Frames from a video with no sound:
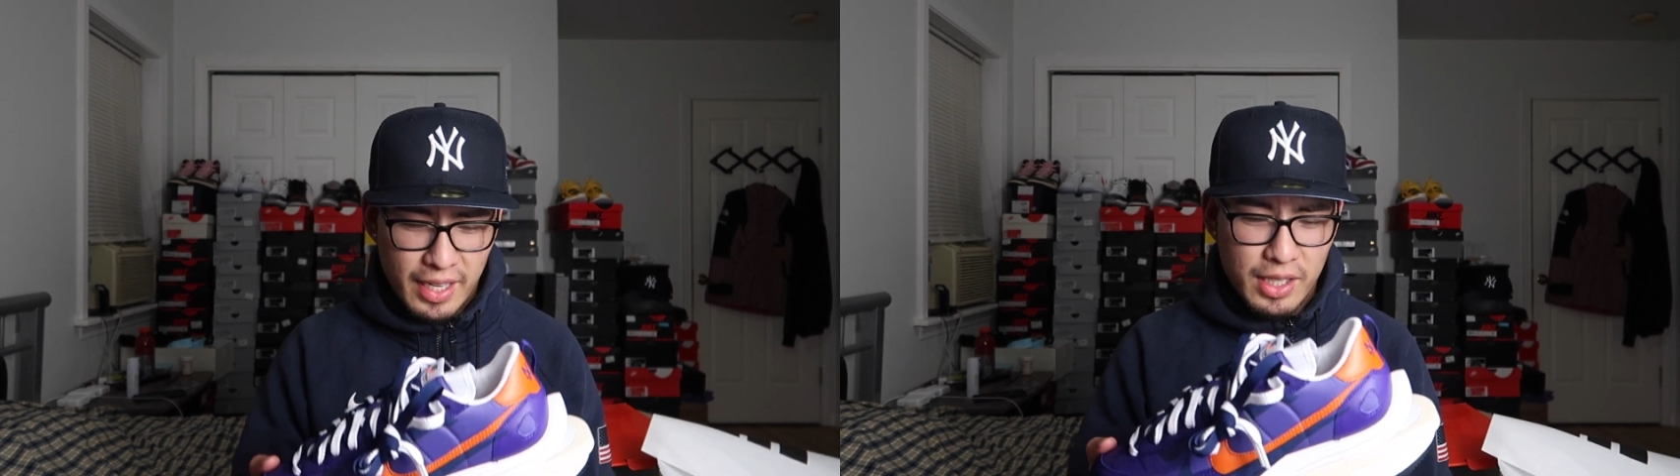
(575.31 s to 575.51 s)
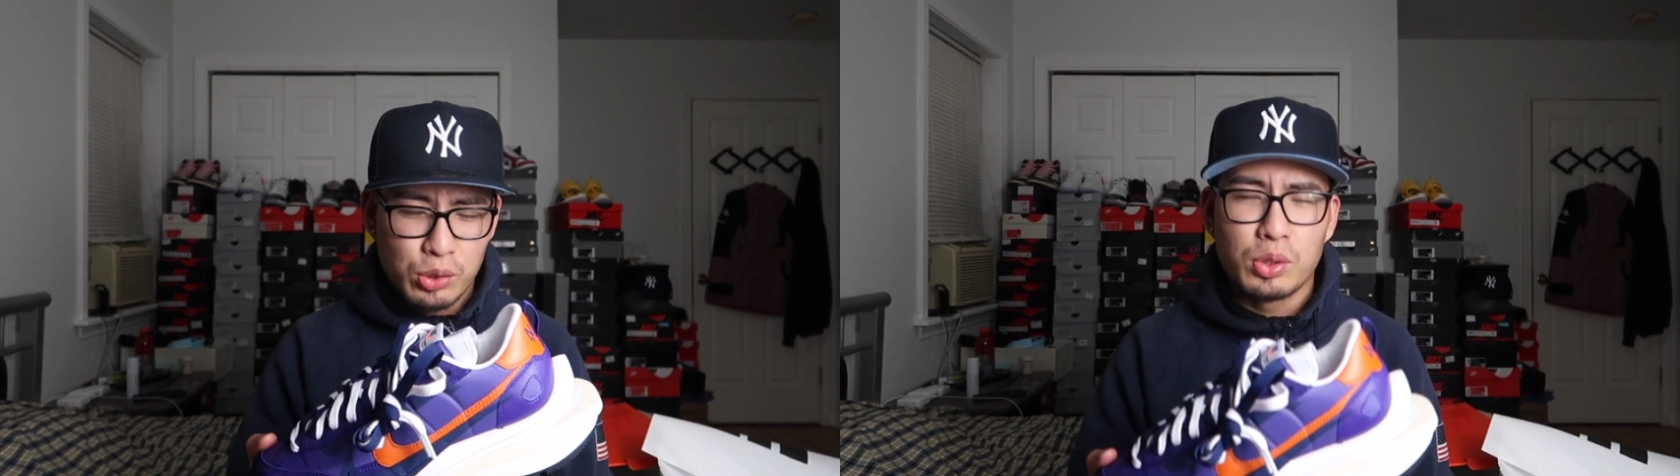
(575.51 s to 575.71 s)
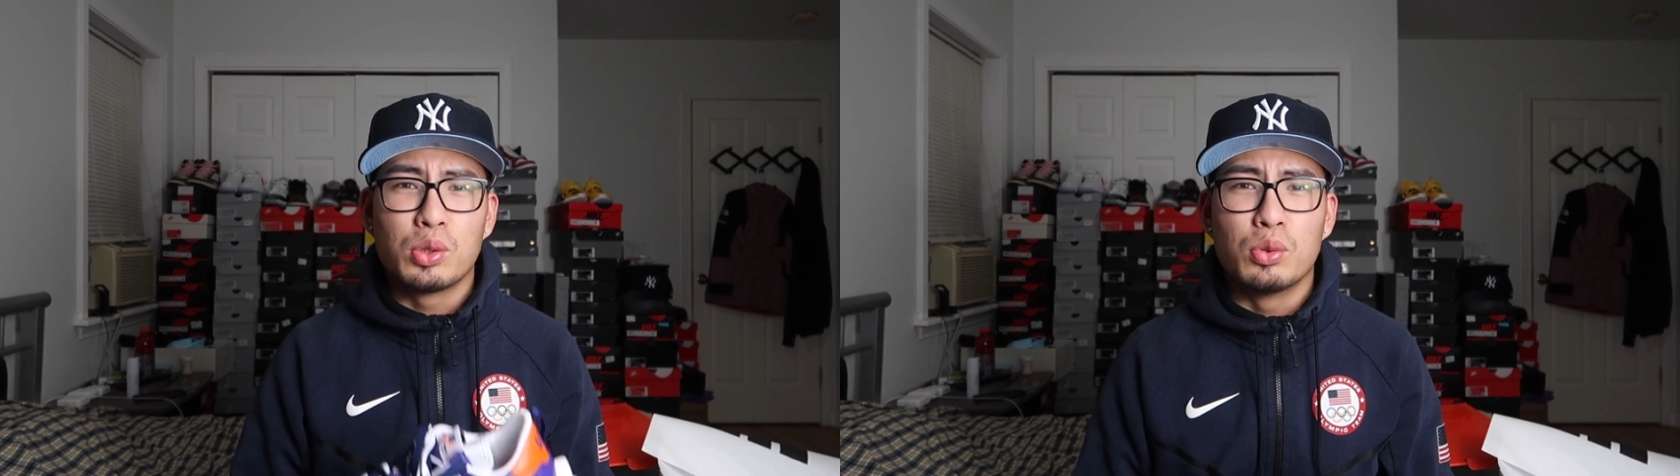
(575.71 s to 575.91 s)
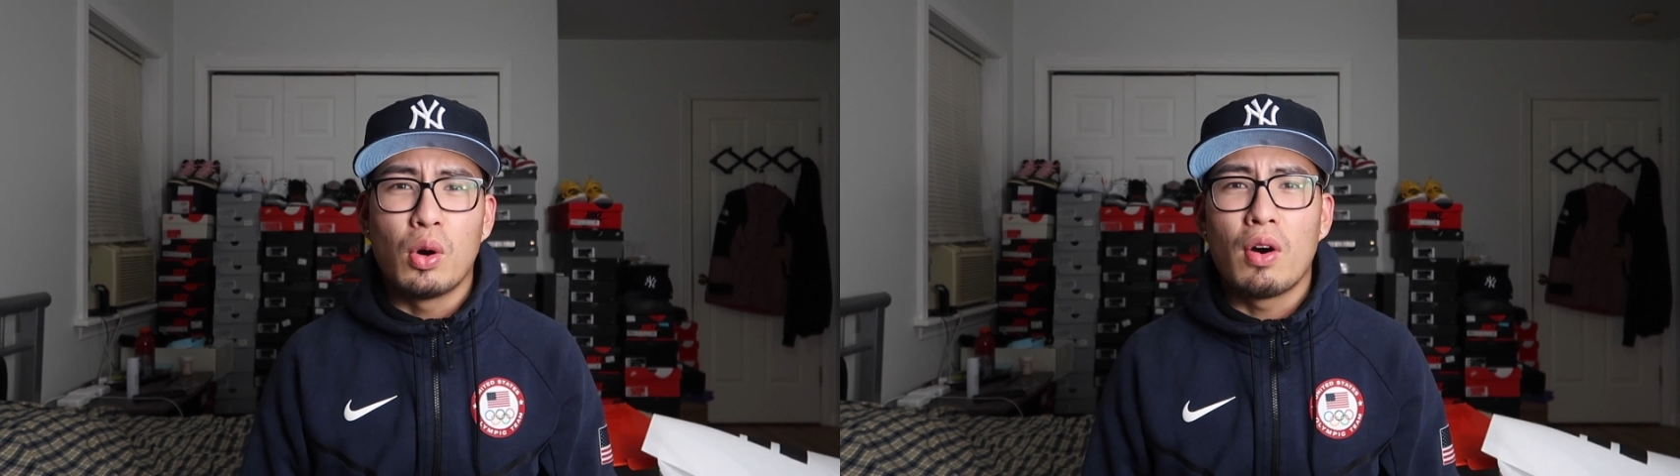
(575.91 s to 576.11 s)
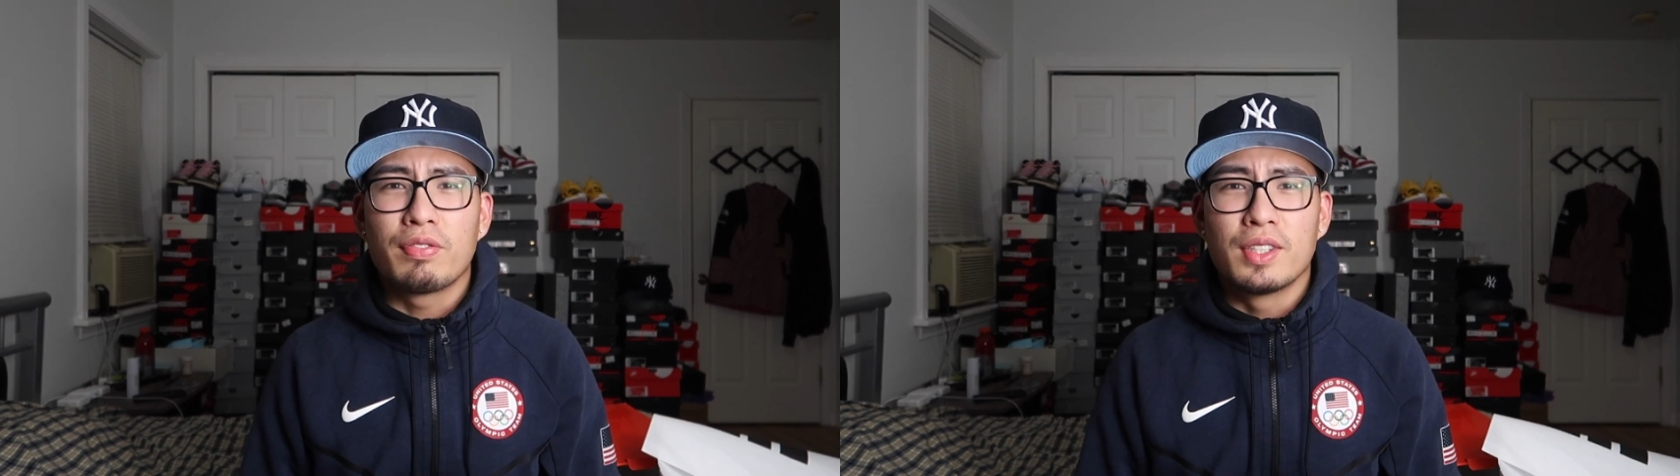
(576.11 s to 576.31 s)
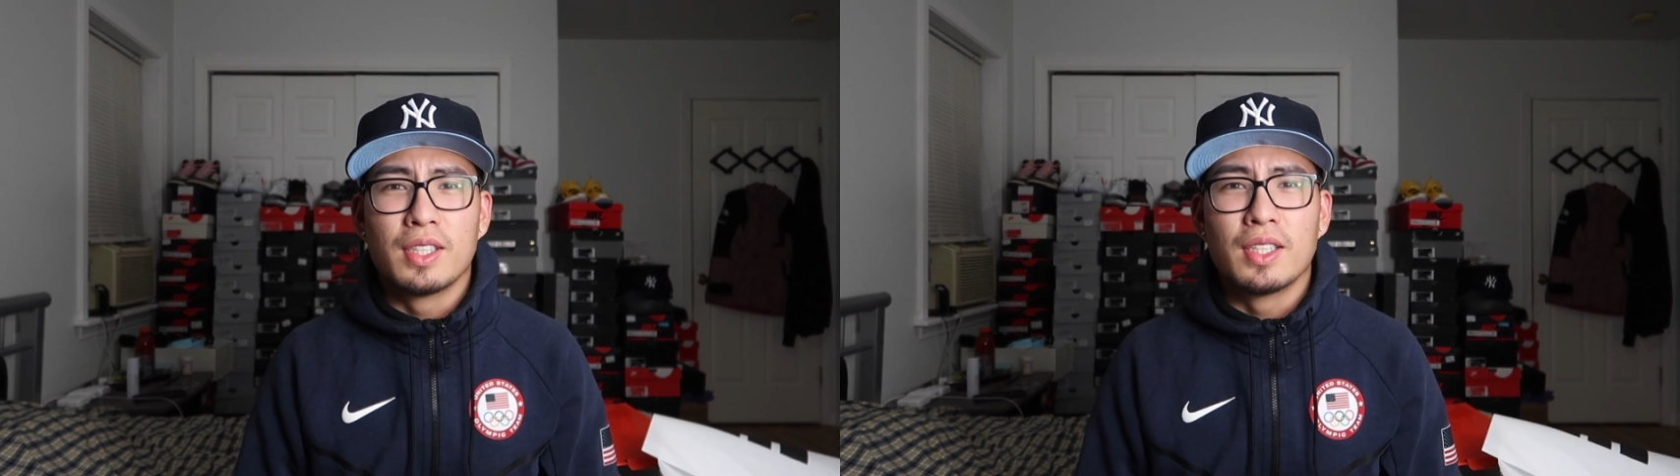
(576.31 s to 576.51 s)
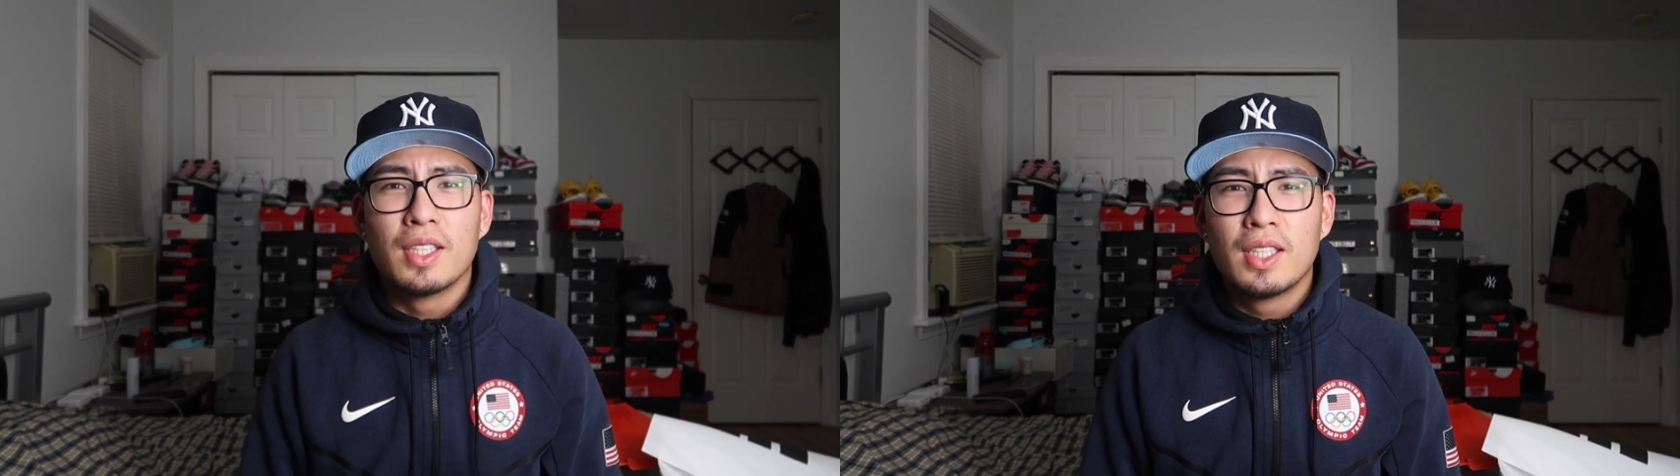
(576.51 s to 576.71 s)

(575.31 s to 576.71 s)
inch or 2 off the